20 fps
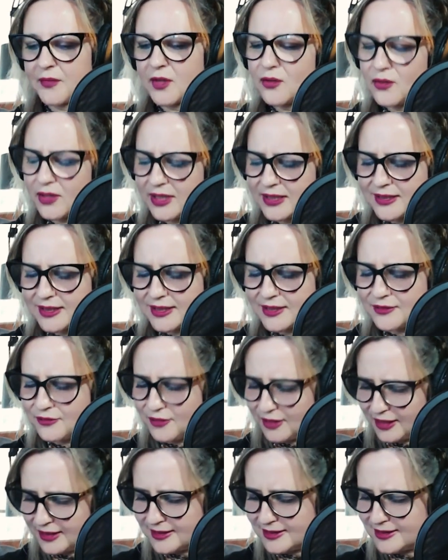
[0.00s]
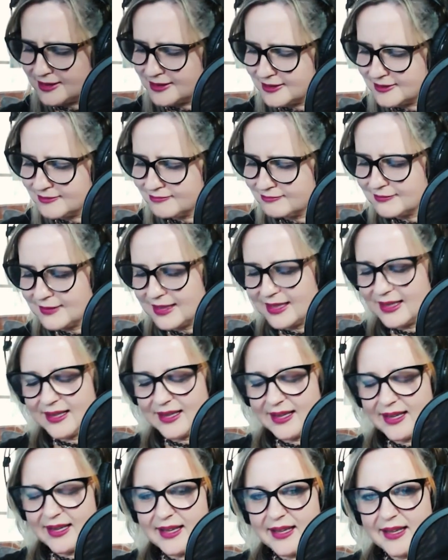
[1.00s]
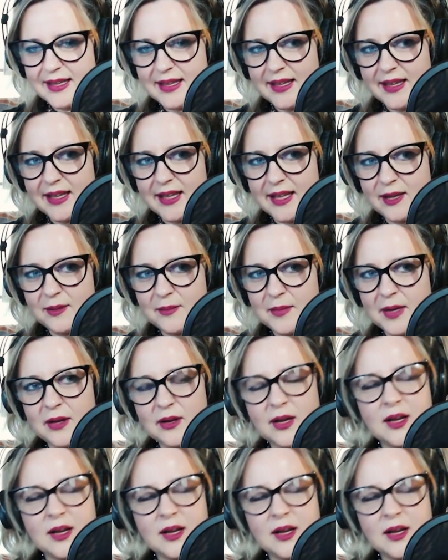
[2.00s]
Great advice. I